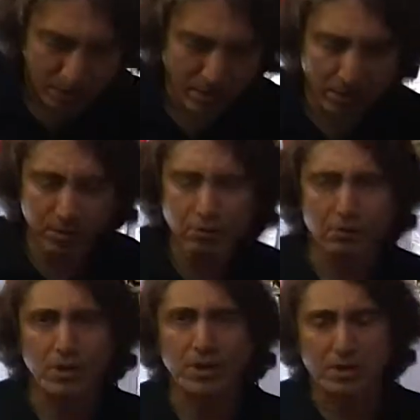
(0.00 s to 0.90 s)
call it a
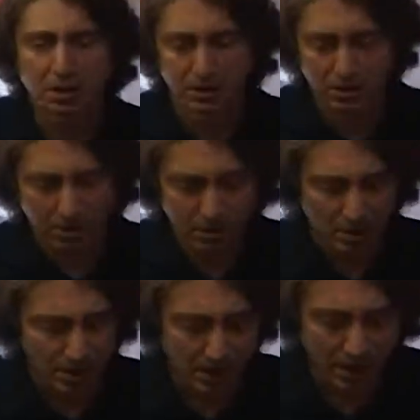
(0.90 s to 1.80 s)
week.
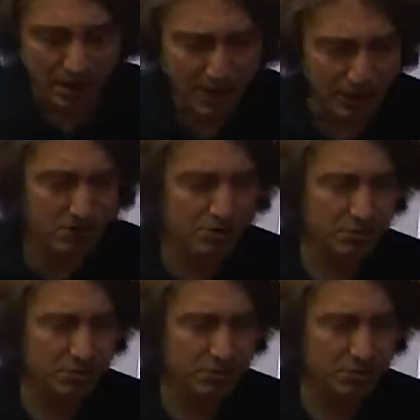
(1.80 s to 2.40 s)
I got all